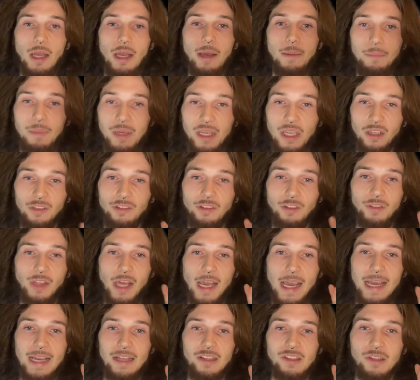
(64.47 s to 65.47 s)
Because of the
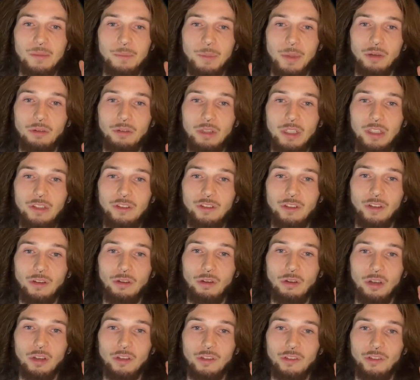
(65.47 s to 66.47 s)
8's ability to
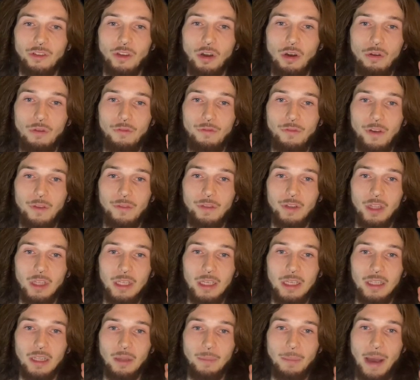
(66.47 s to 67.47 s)
look so vividly
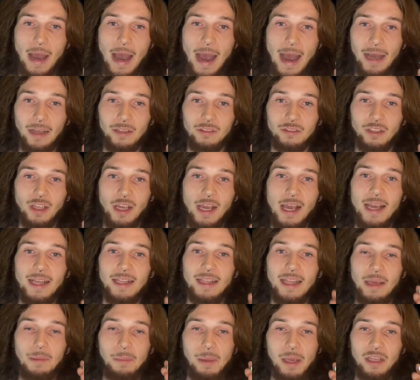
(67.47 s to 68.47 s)
in the past,
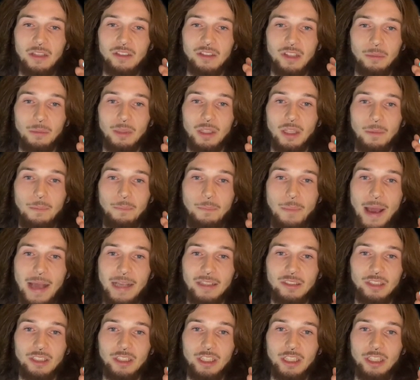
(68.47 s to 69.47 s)
they make some of the
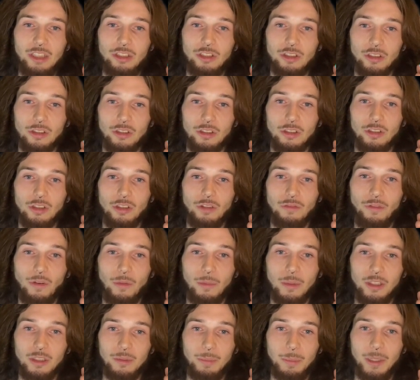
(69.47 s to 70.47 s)
best teachers
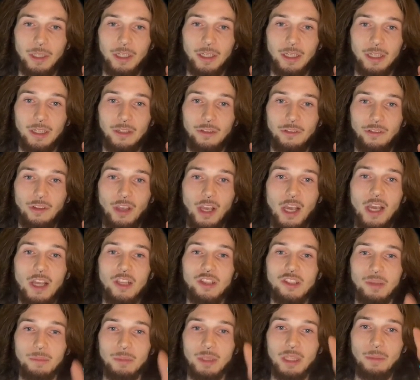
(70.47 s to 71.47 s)
from experience.
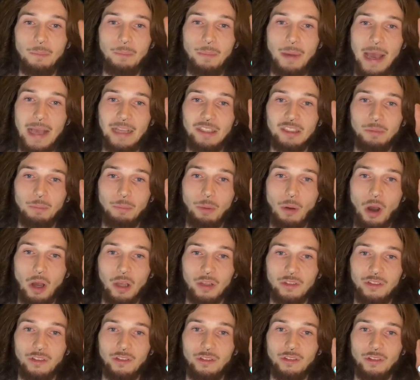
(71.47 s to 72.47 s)
Some of the best
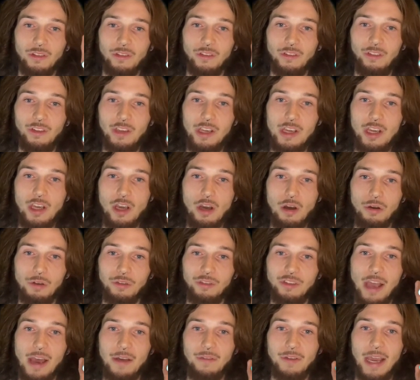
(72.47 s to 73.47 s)
bosses and CEOs
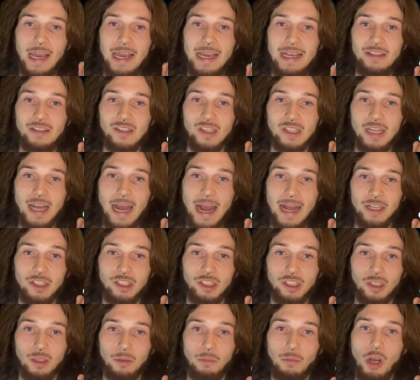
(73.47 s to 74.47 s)
have 8s attached
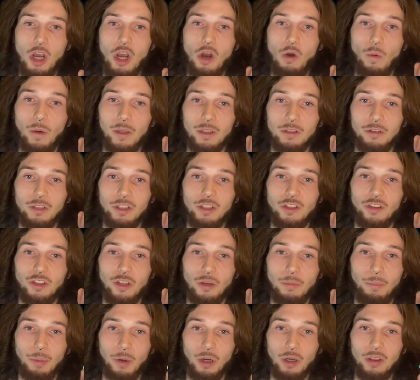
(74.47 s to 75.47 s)
to them, whether it's their
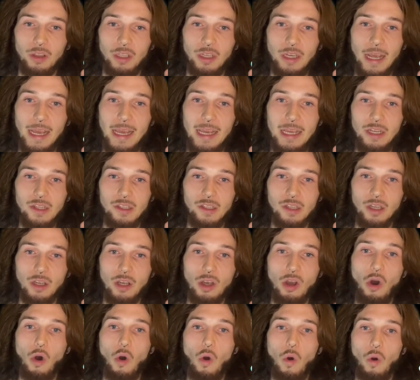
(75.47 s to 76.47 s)
birth date
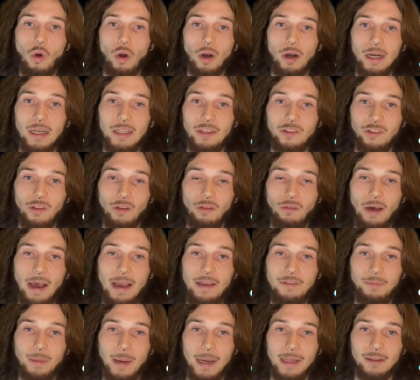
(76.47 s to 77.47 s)
or it's the
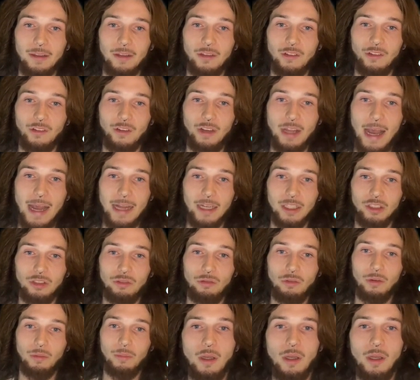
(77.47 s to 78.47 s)
life path that's attached to them.